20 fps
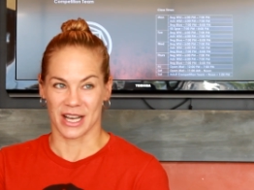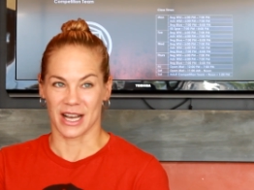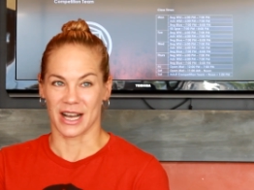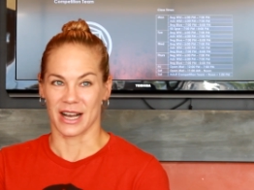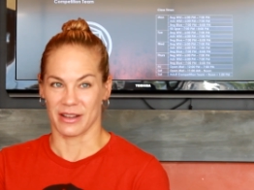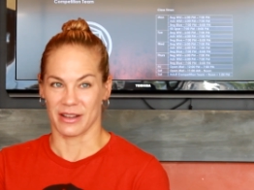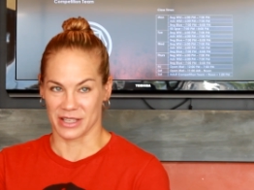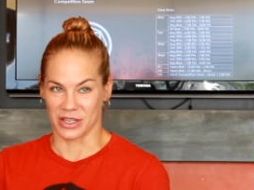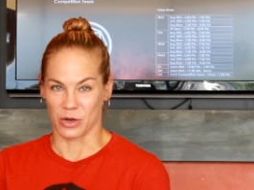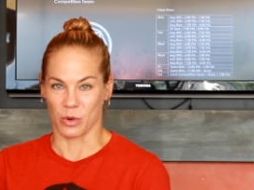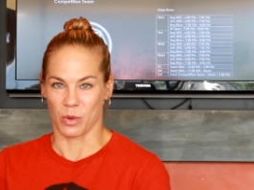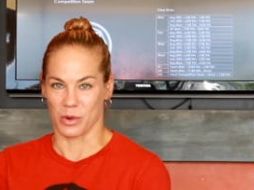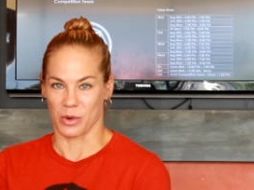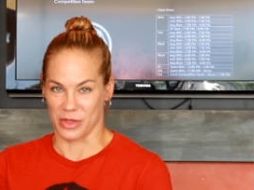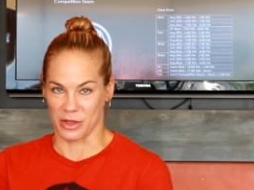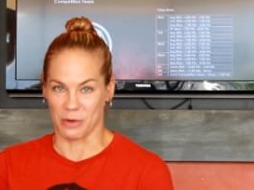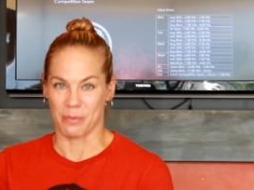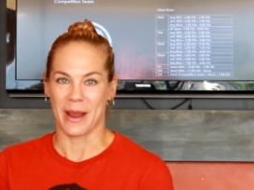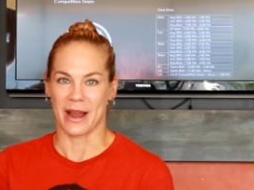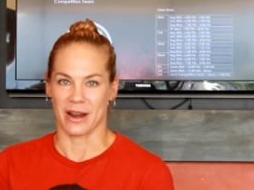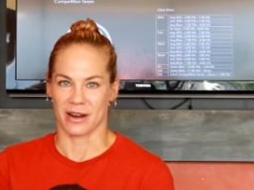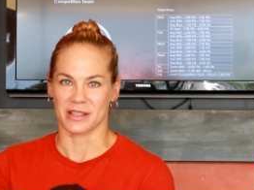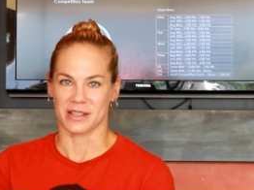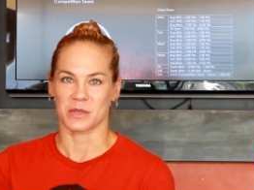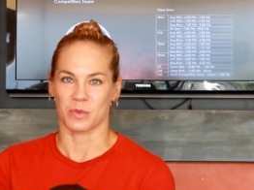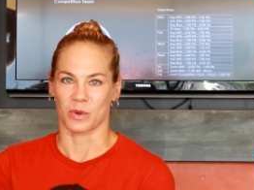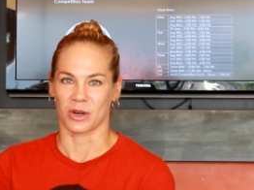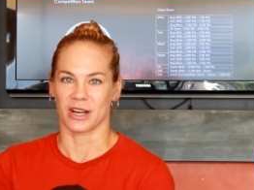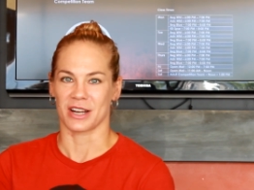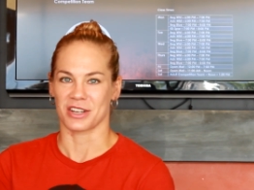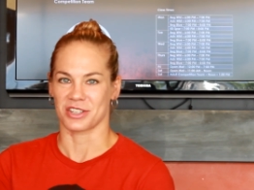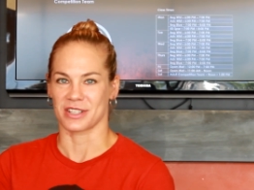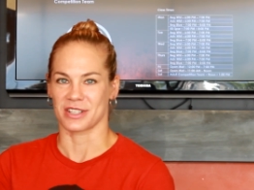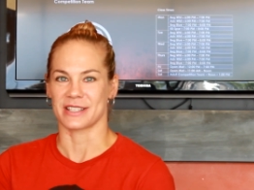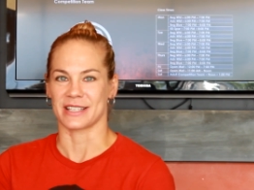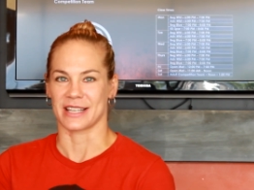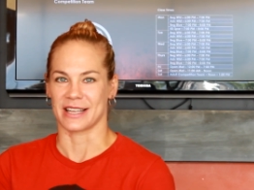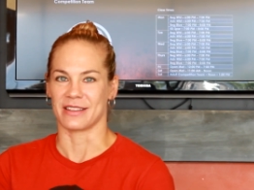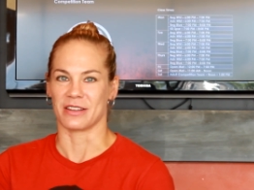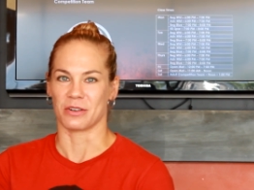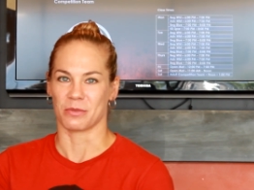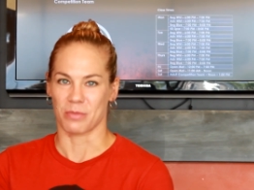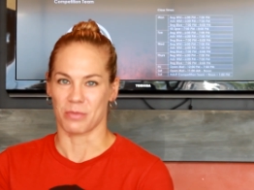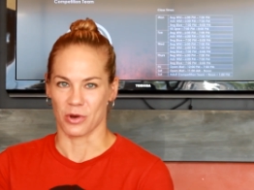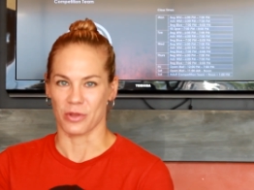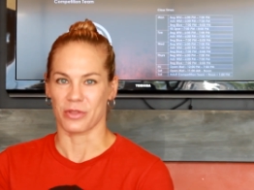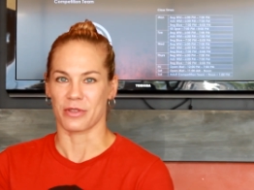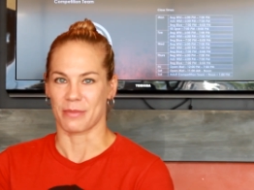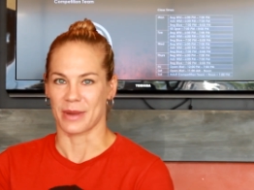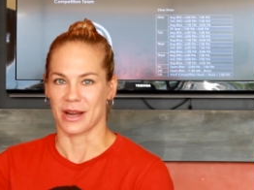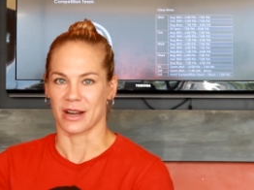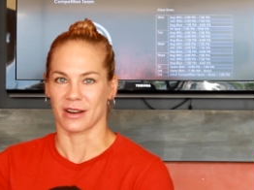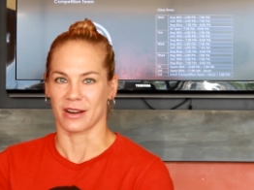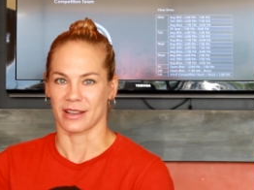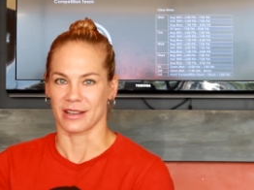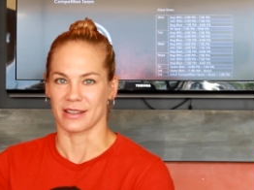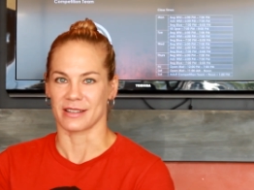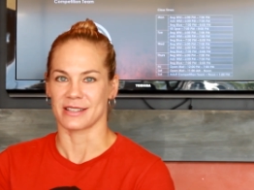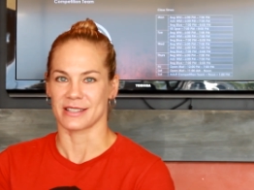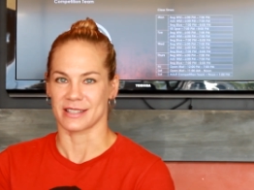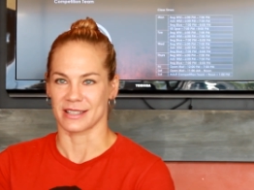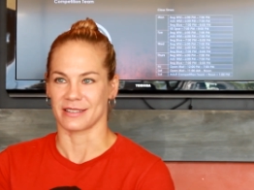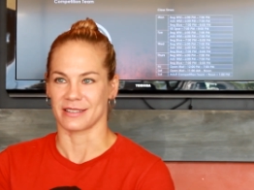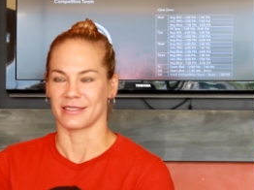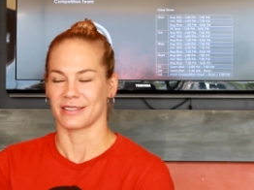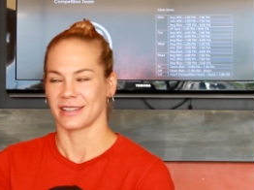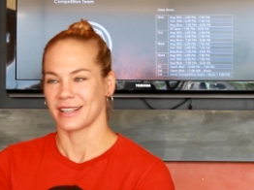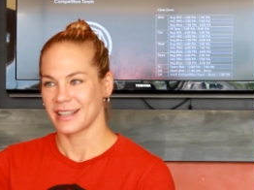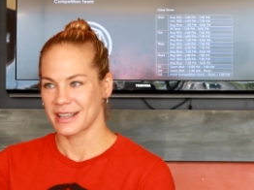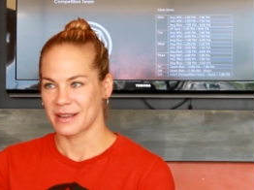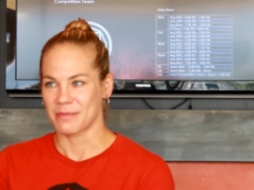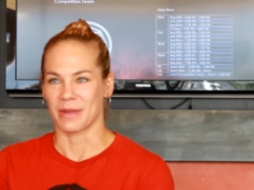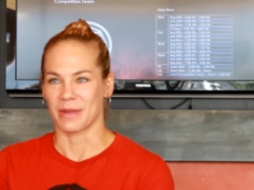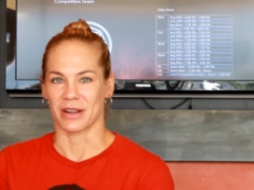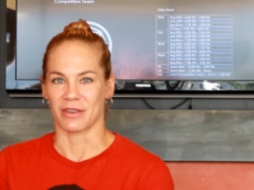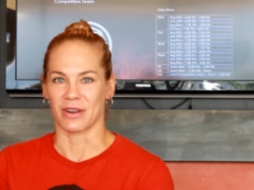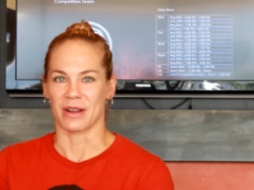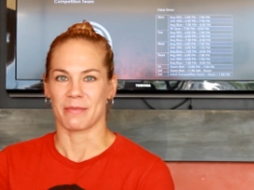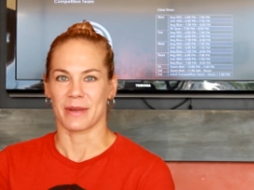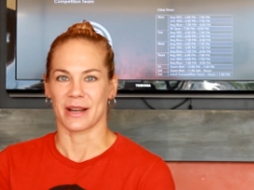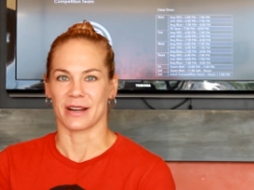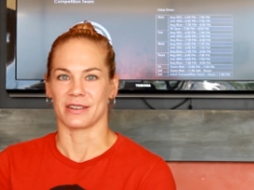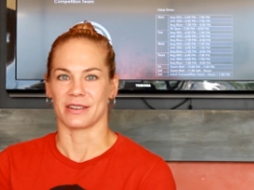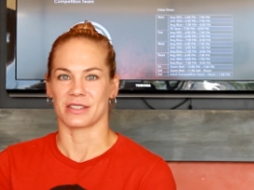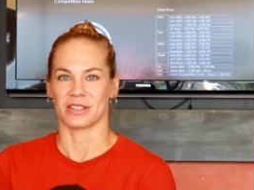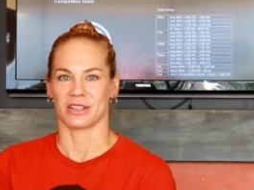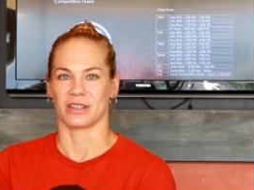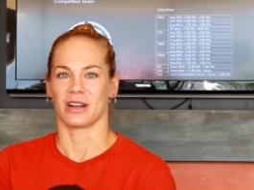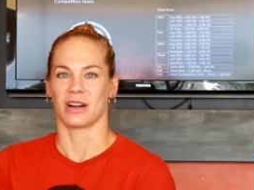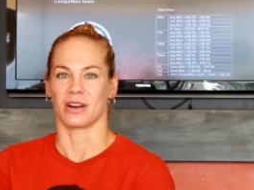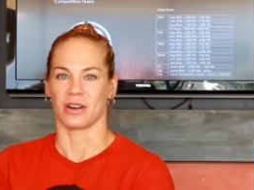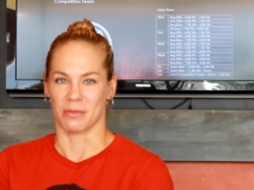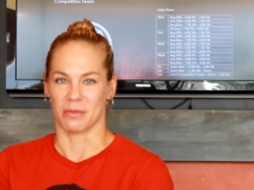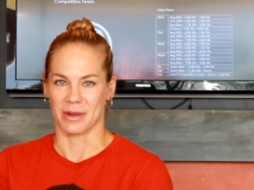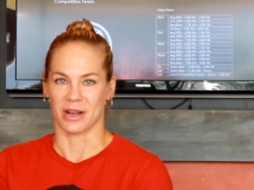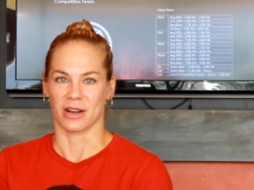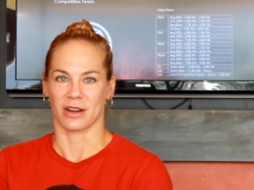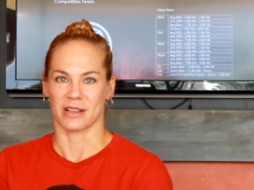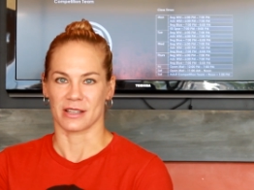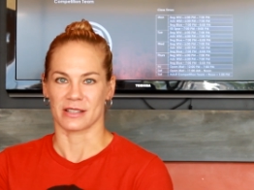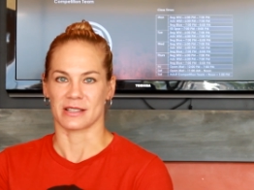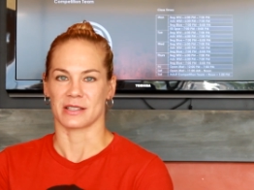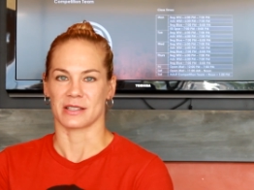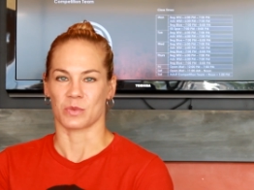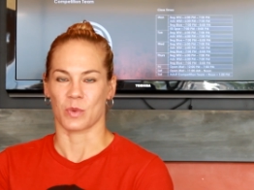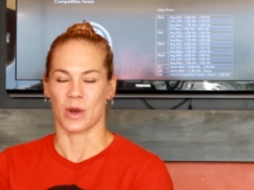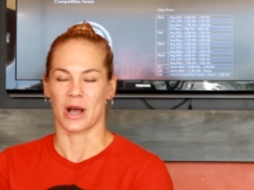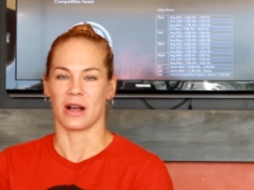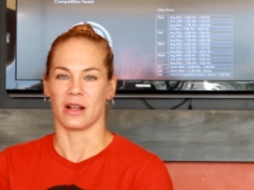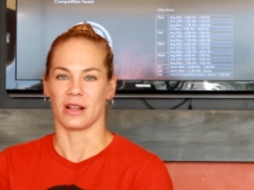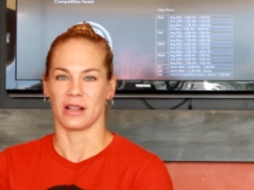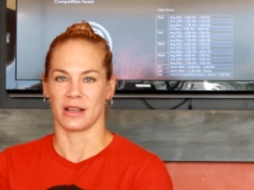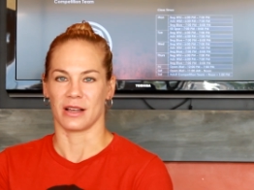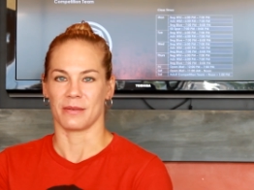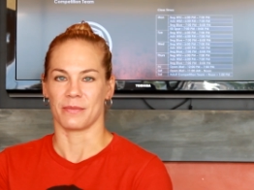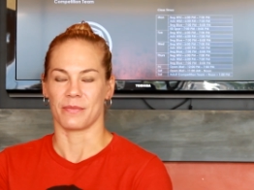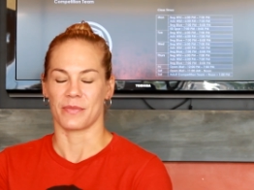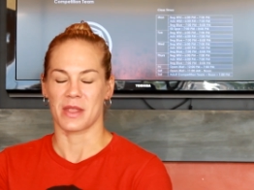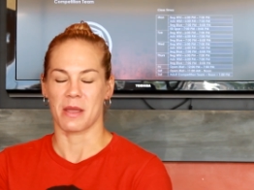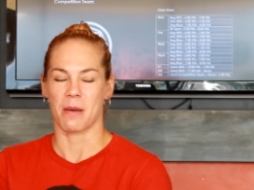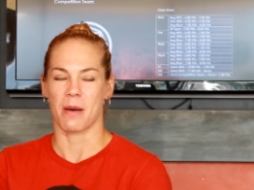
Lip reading: Or their parents were, I should say. They're both Americans, and my grandparents are Americans as well.